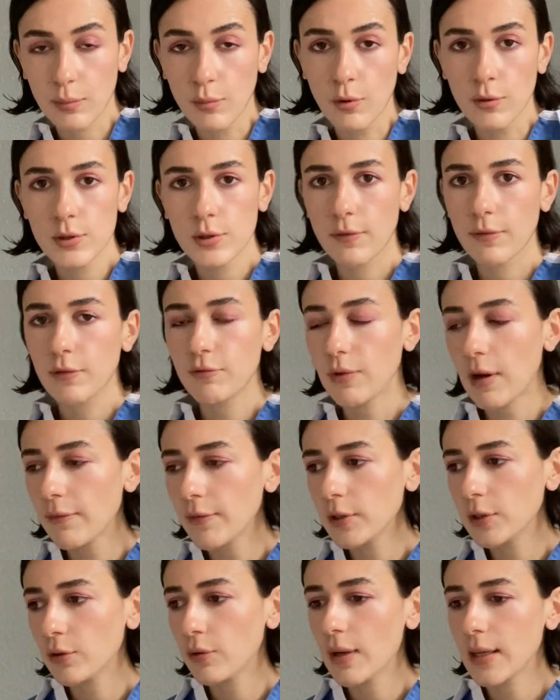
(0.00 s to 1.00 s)
most of the
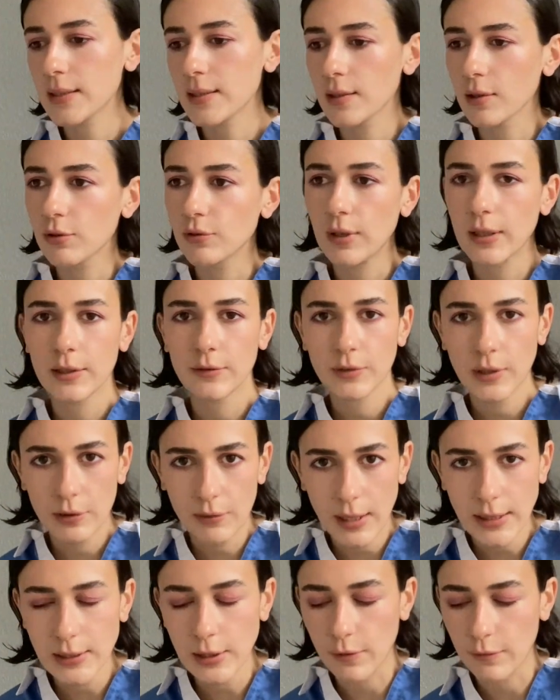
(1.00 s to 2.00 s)
revenue, as the creative
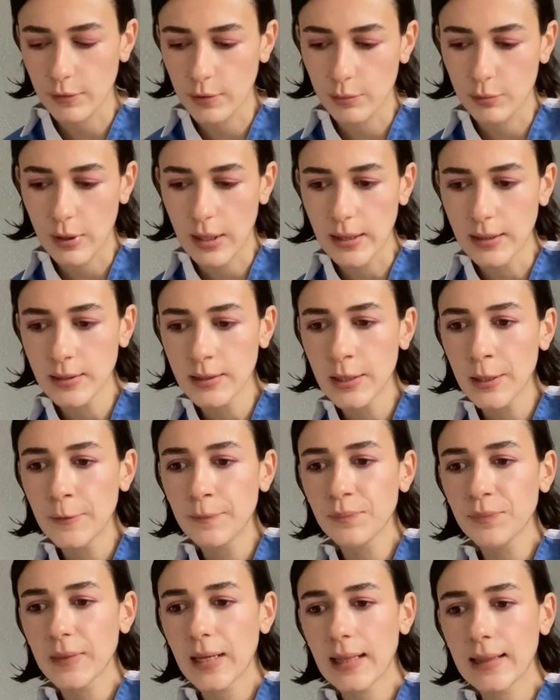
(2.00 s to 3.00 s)
director of the brand,
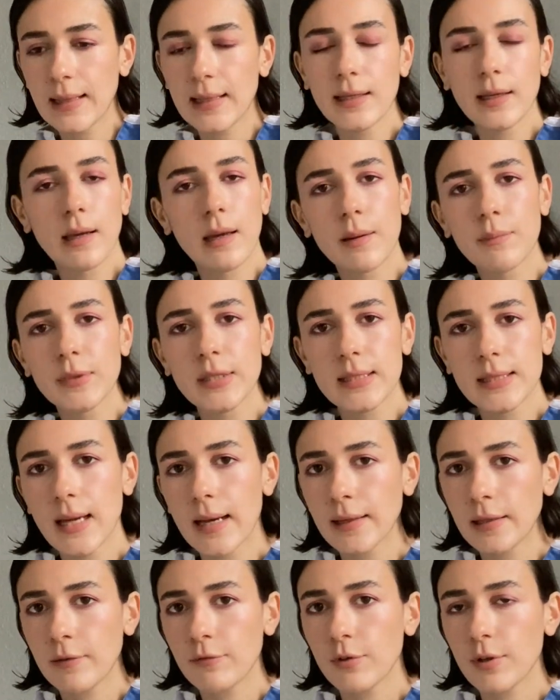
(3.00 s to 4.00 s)
and letting him
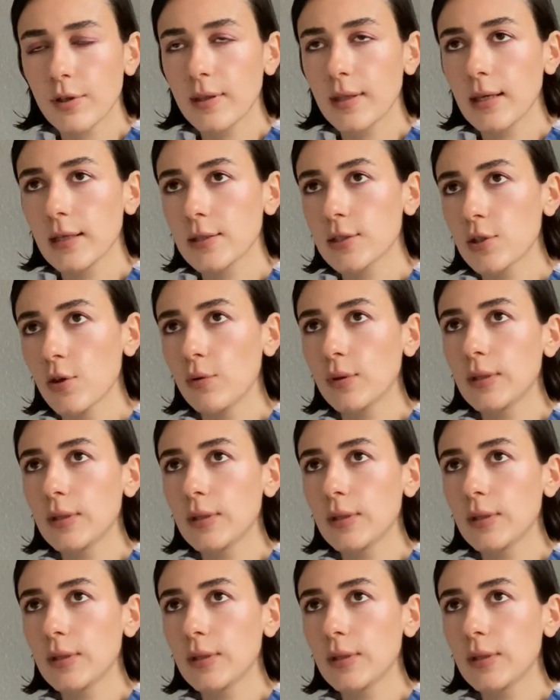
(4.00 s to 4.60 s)
design everything. So